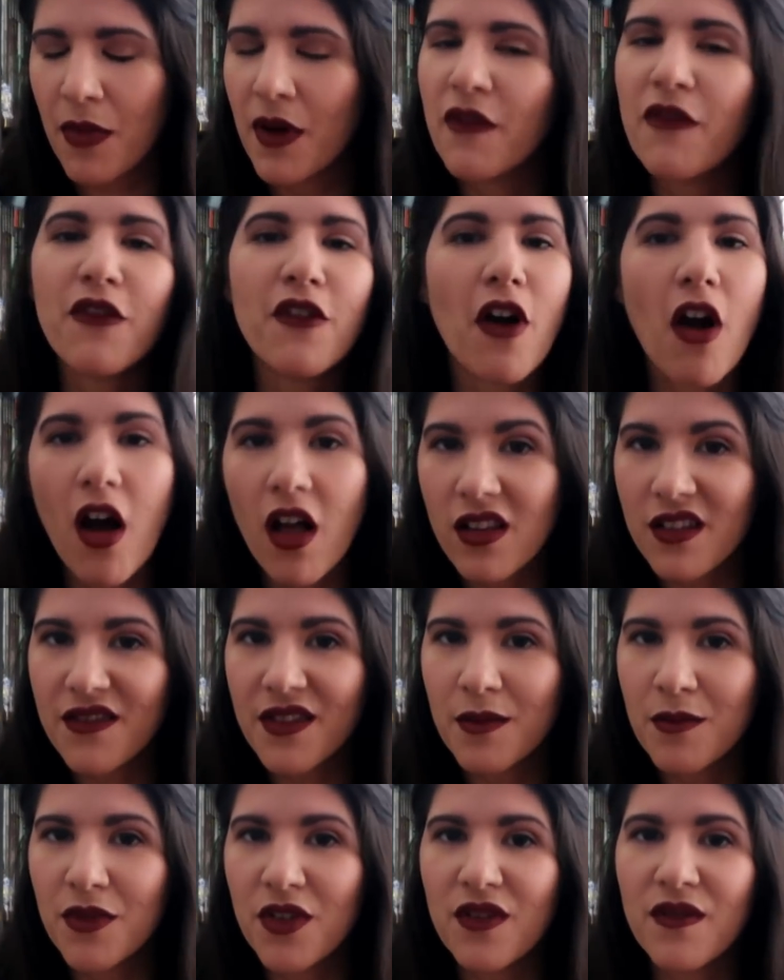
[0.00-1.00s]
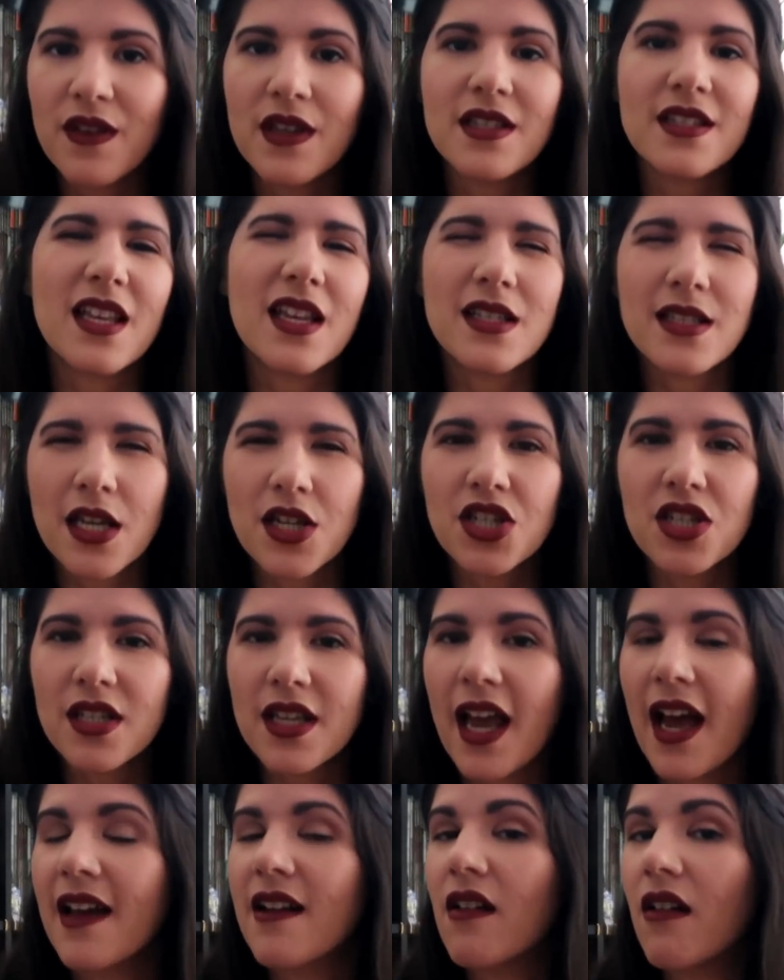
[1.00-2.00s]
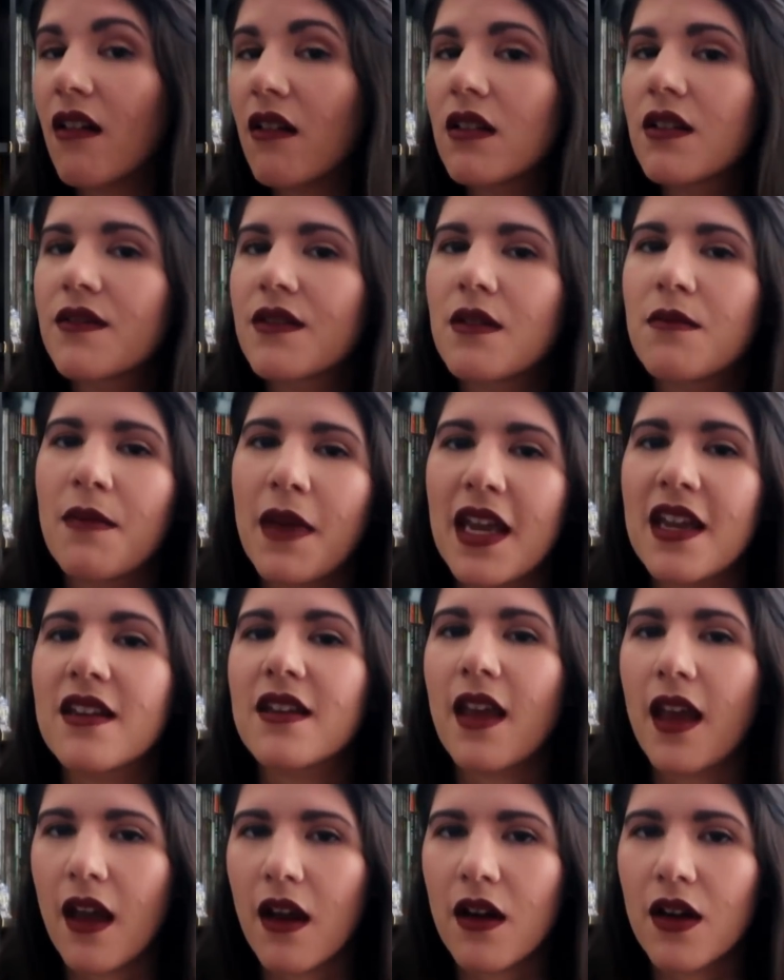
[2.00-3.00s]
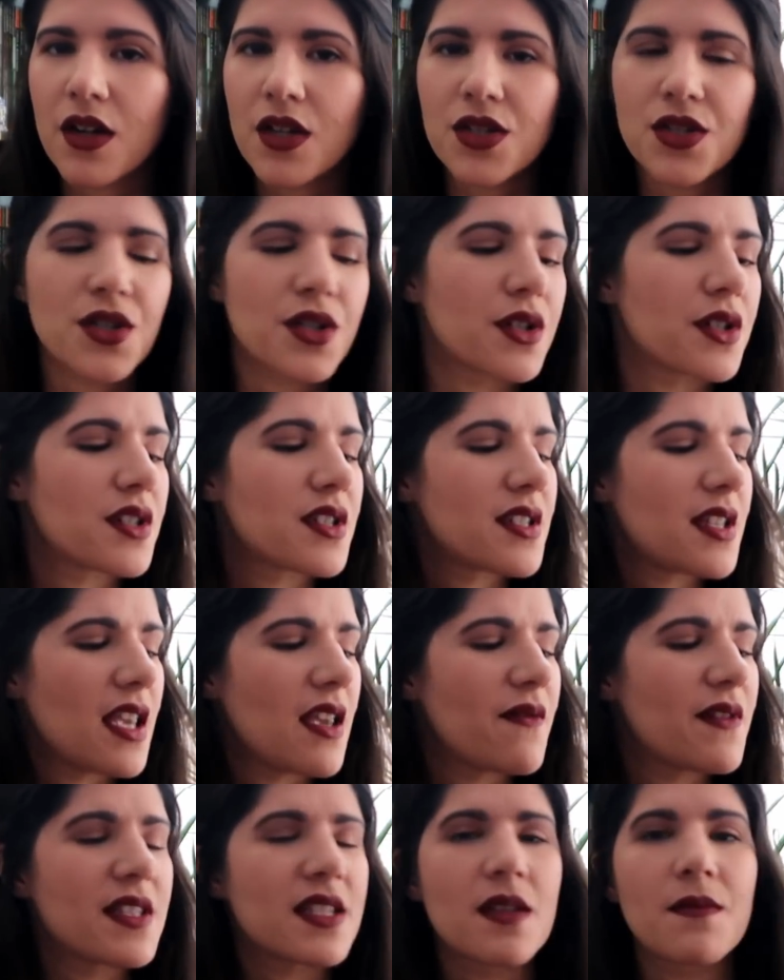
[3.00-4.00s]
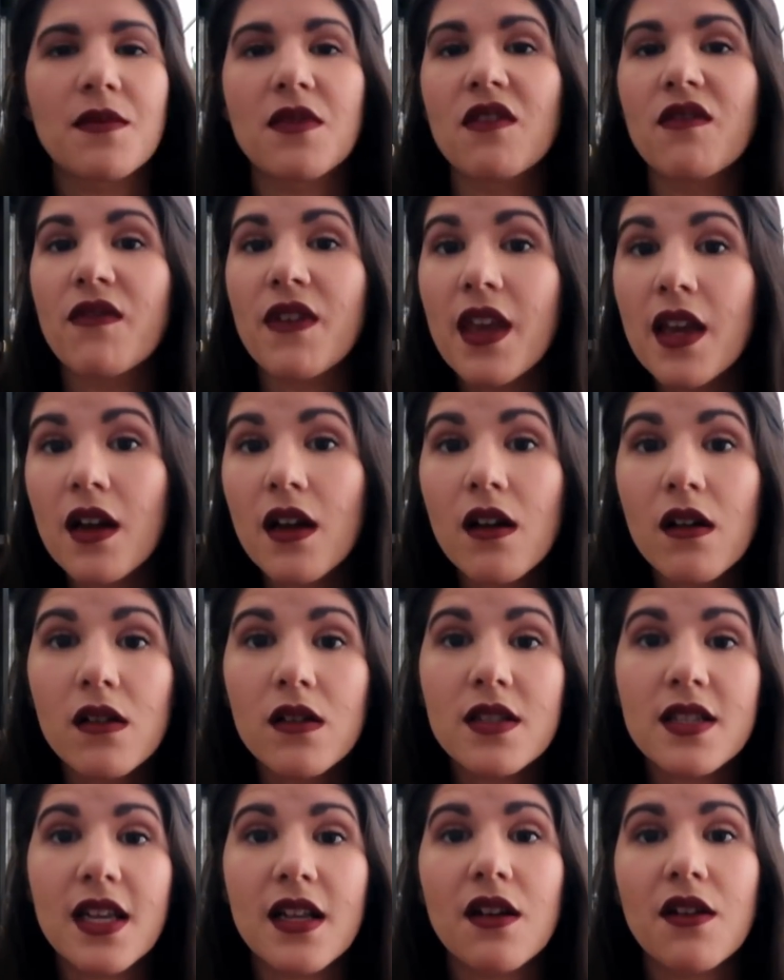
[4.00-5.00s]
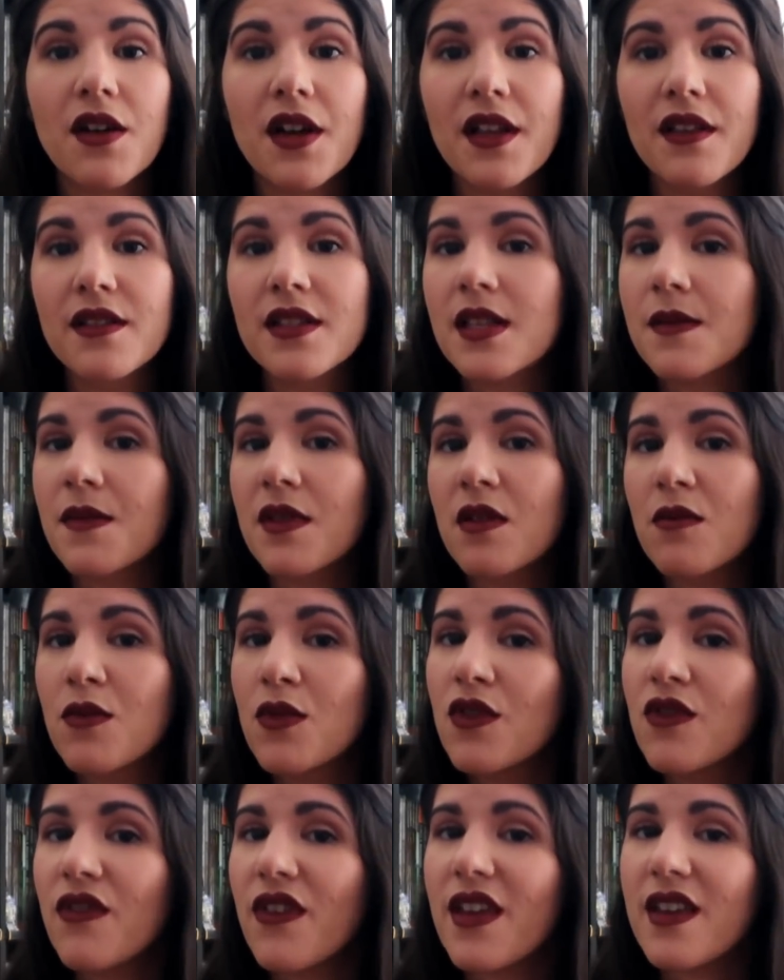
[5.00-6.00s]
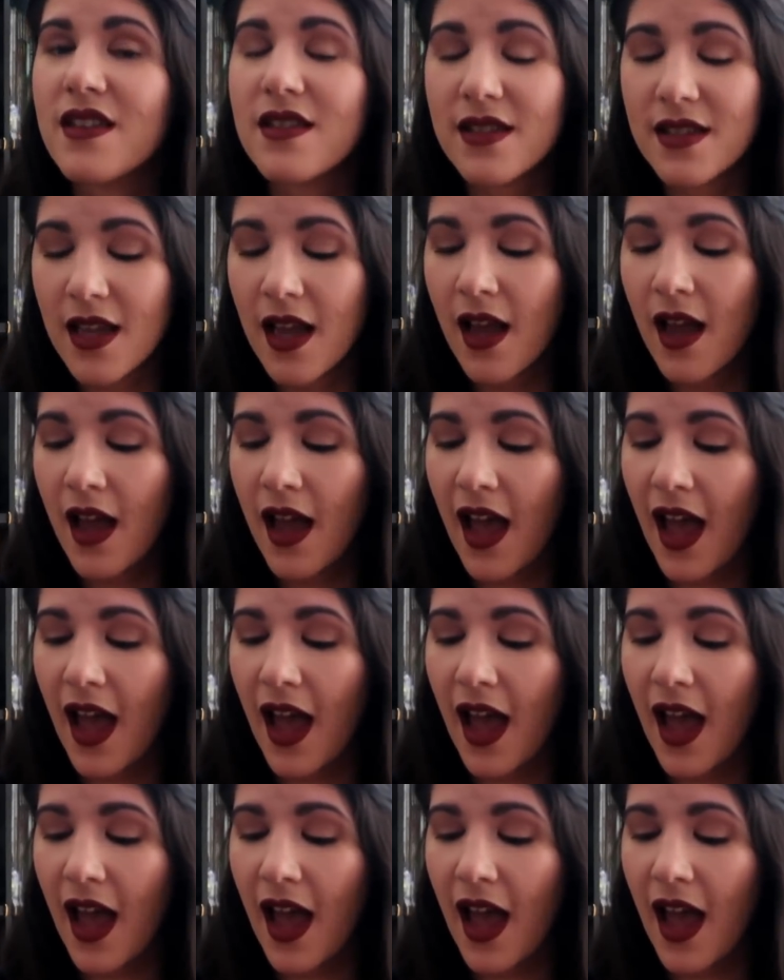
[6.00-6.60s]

But for all of the movies, they essentially had all of the main characters, even some of the vehicles that are in some of the movies.